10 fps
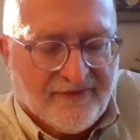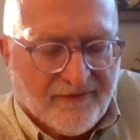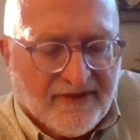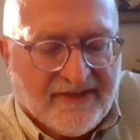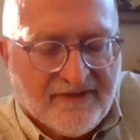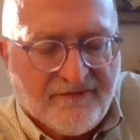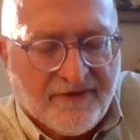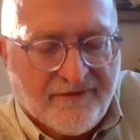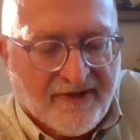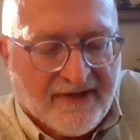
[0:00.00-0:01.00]
Though I did
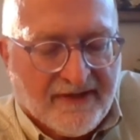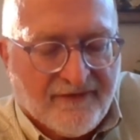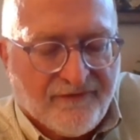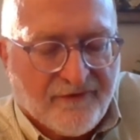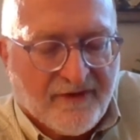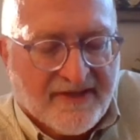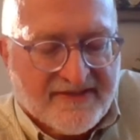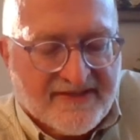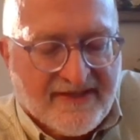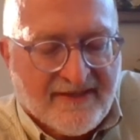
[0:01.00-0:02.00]
regret it, for I
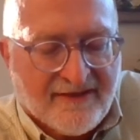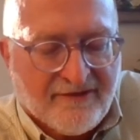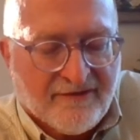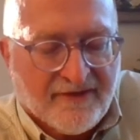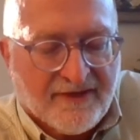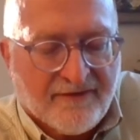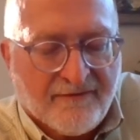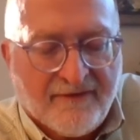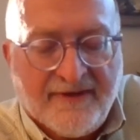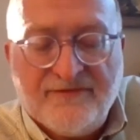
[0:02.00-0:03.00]
see that your letter
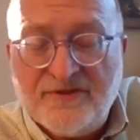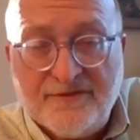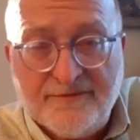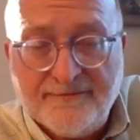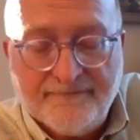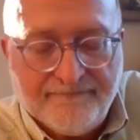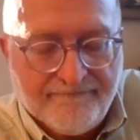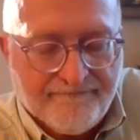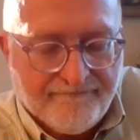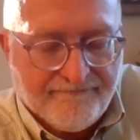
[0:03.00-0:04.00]
grieved you,
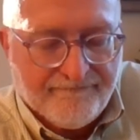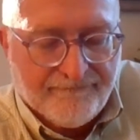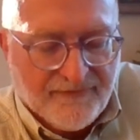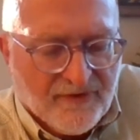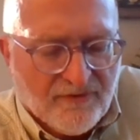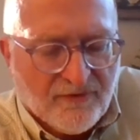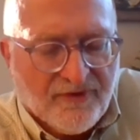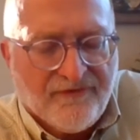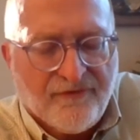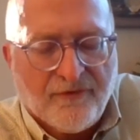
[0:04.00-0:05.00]
though
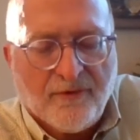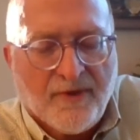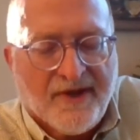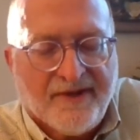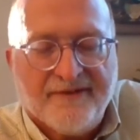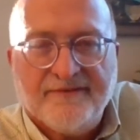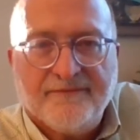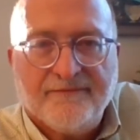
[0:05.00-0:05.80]
only for a while.